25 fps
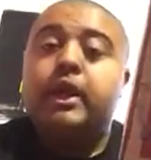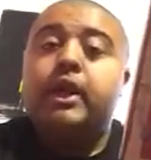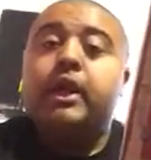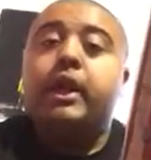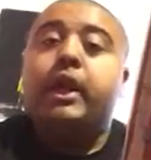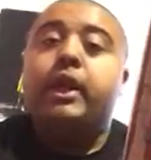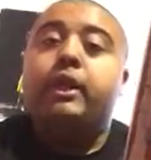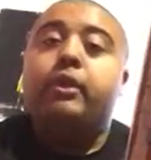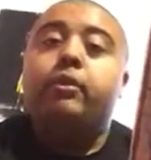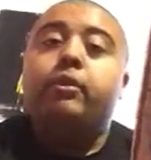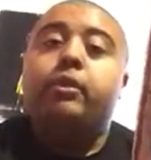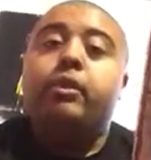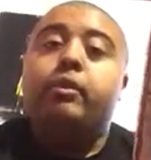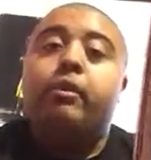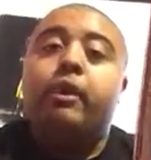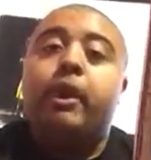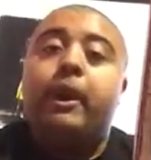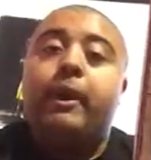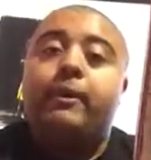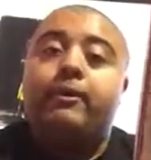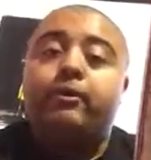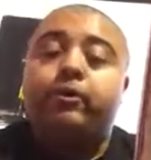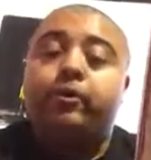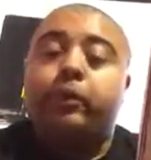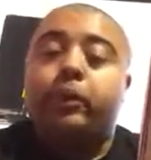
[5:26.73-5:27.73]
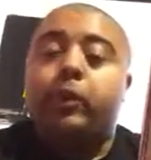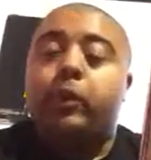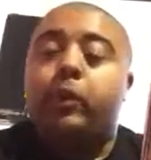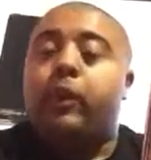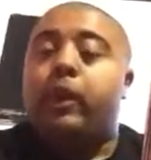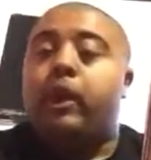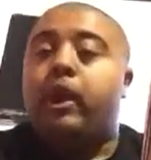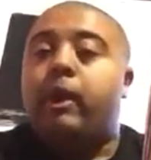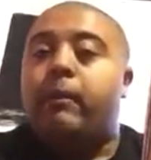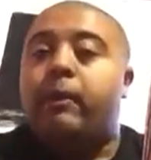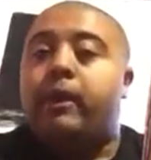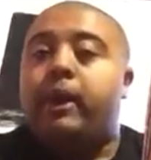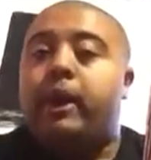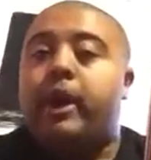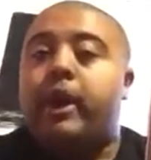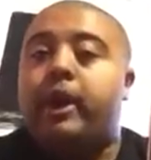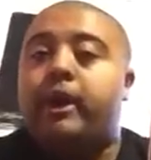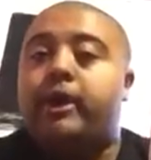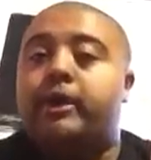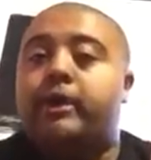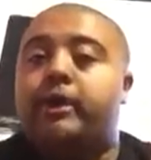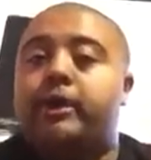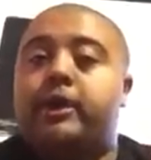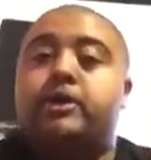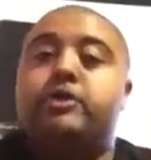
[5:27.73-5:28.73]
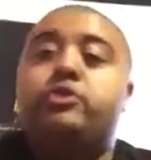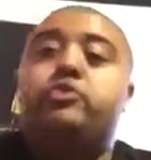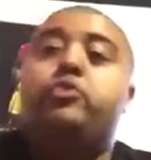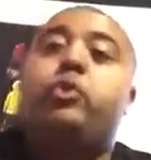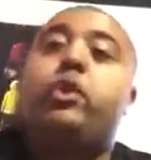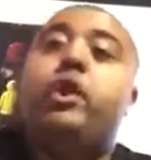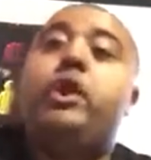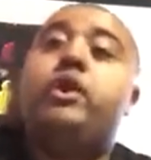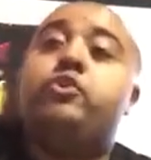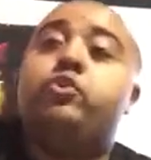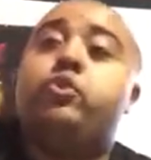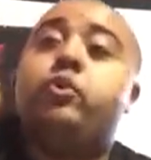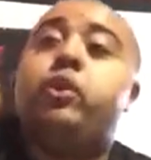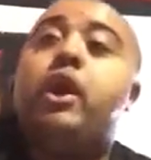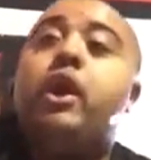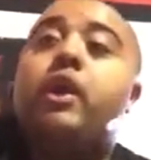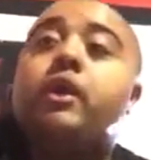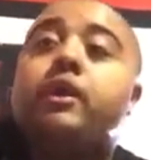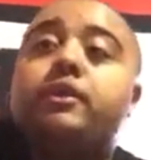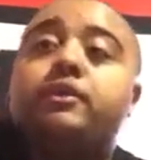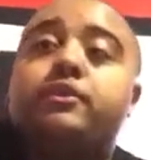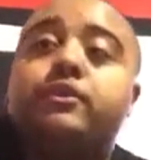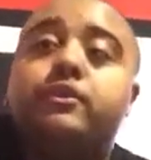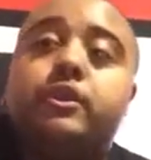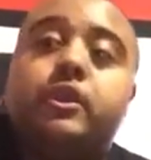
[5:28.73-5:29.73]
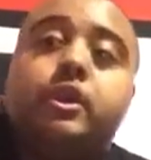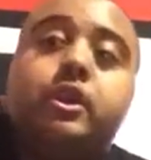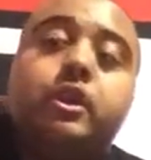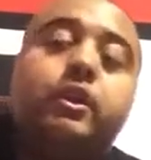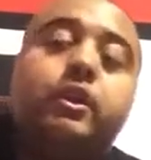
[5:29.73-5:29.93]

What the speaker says: I had to rebuy this one a while back. As well as